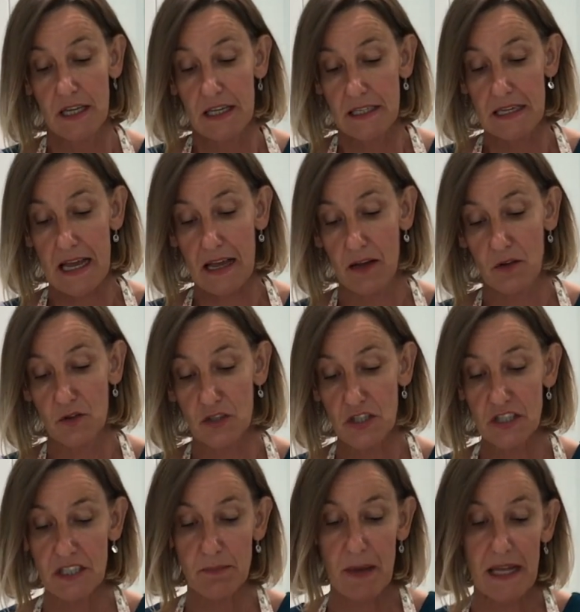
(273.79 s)
Now, it
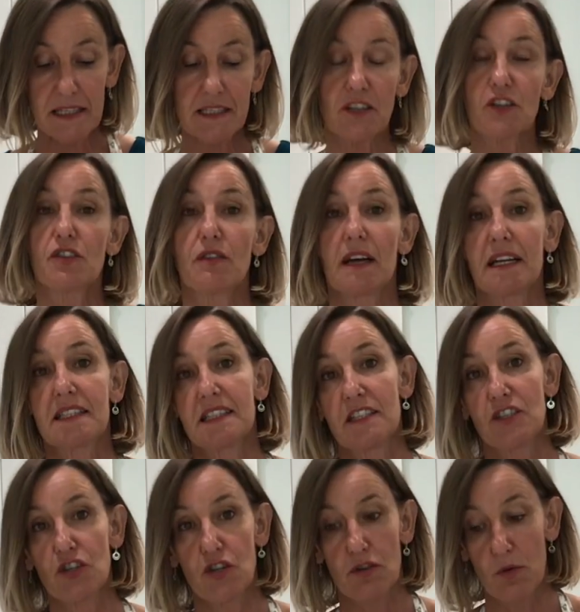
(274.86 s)
just depends on your icing
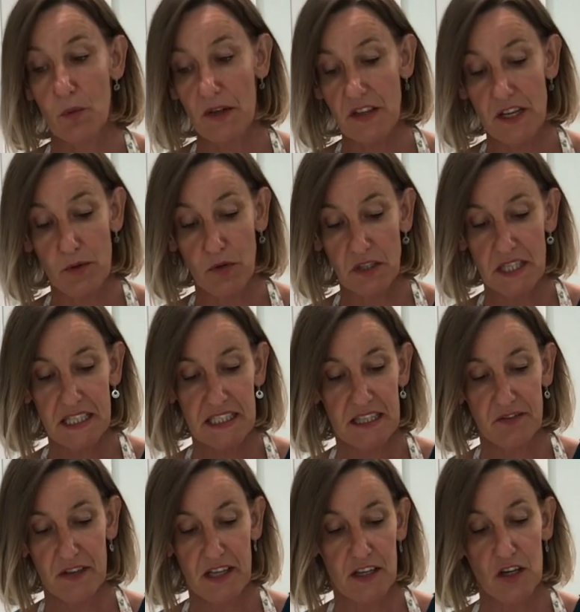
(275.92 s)
sugar whether you want to sieve
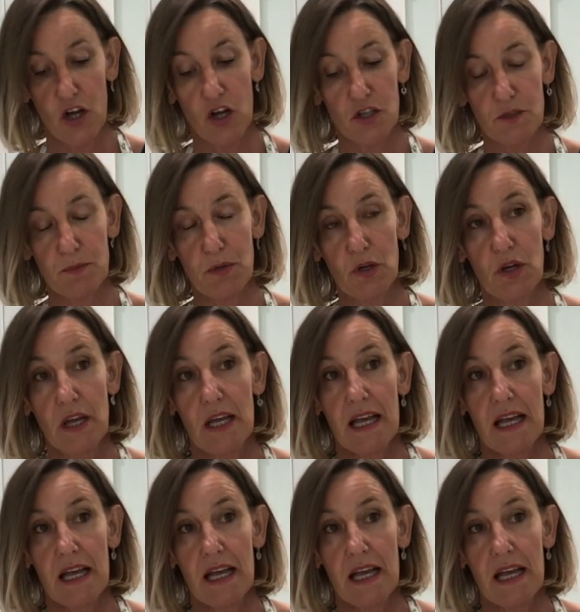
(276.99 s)
it or not, but